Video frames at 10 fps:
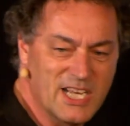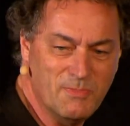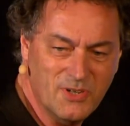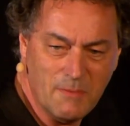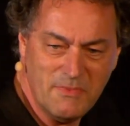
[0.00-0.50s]

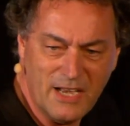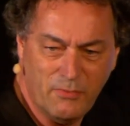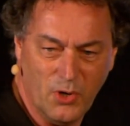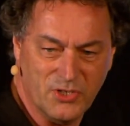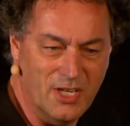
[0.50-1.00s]
become
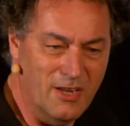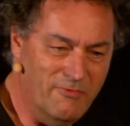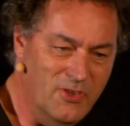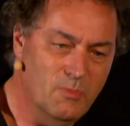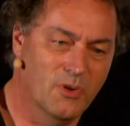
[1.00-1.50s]
networks, and if
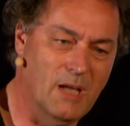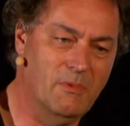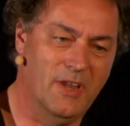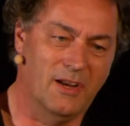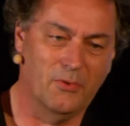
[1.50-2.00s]
you become a
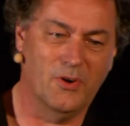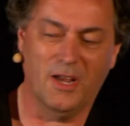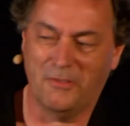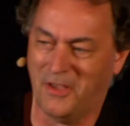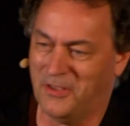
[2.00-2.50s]
network, I
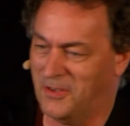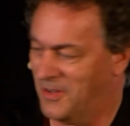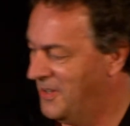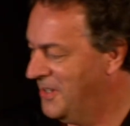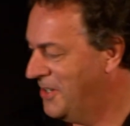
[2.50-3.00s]
think you
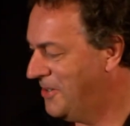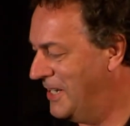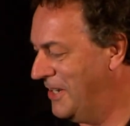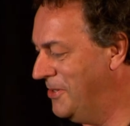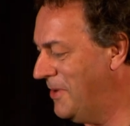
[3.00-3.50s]
can
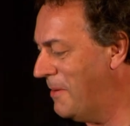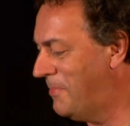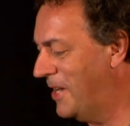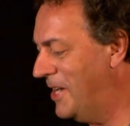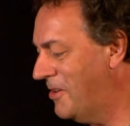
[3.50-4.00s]
create a new
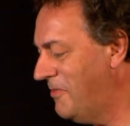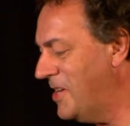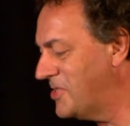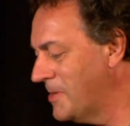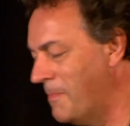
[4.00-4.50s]
empire out of
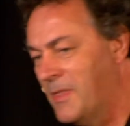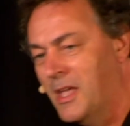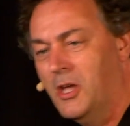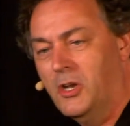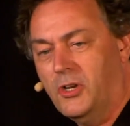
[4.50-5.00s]
this.
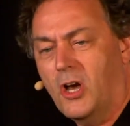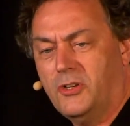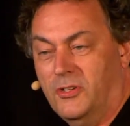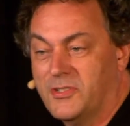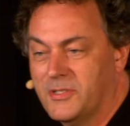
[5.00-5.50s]

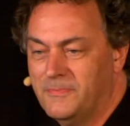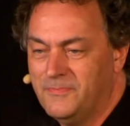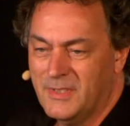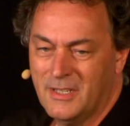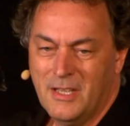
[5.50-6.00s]
Doctors.
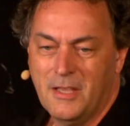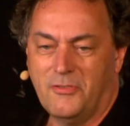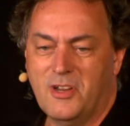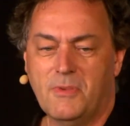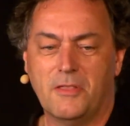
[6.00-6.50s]

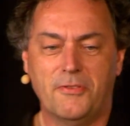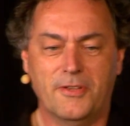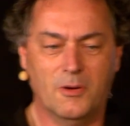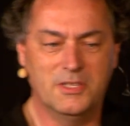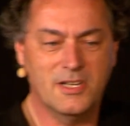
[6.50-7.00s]
3 months
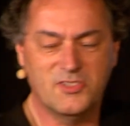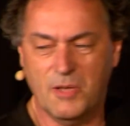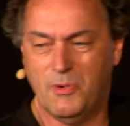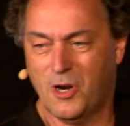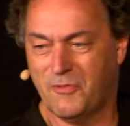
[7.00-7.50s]
ago, I did a
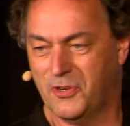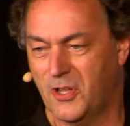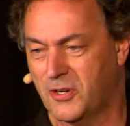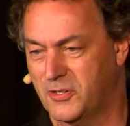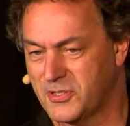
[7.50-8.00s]
seminar for
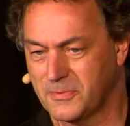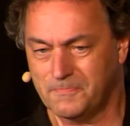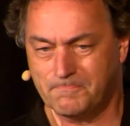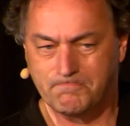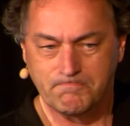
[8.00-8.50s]
doctors.
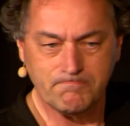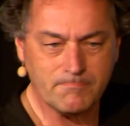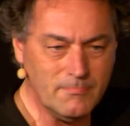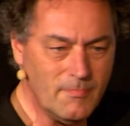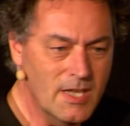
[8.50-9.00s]

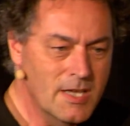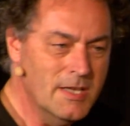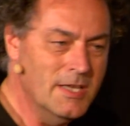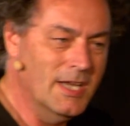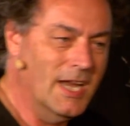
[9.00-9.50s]

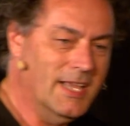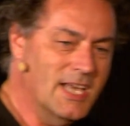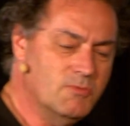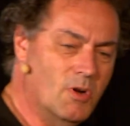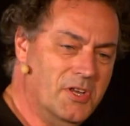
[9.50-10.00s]
And
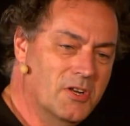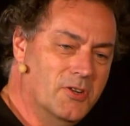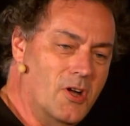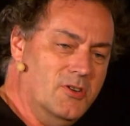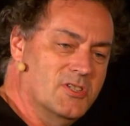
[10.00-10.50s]
guess what?
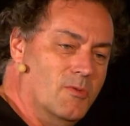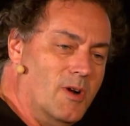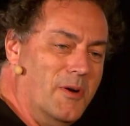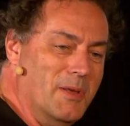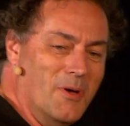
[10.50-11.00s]
Doctors are
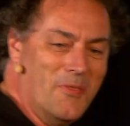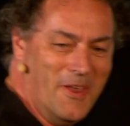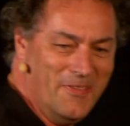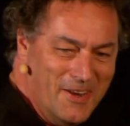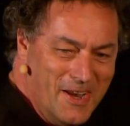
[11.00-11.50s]
worried about the
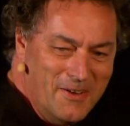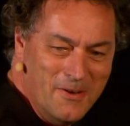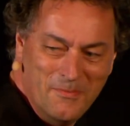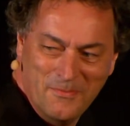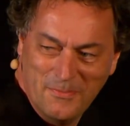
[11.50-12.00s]
internet
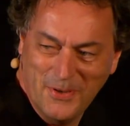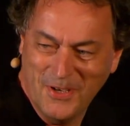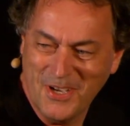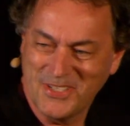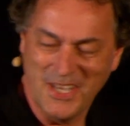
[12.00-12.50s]

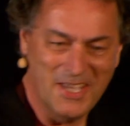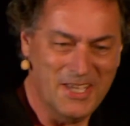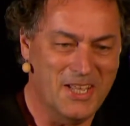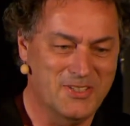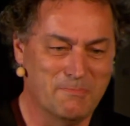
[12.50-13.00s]
because
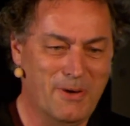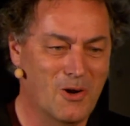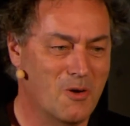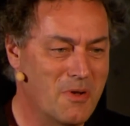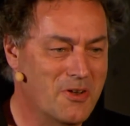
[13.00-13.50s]
it's
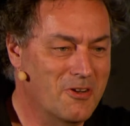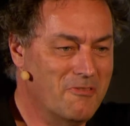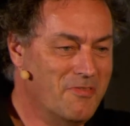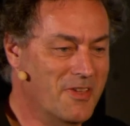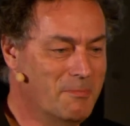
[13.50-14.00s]
empowerment
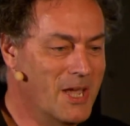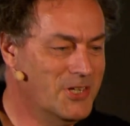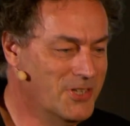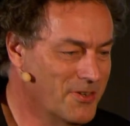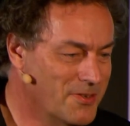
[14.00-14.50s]
of the
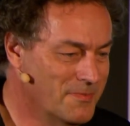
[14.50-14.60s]
patient.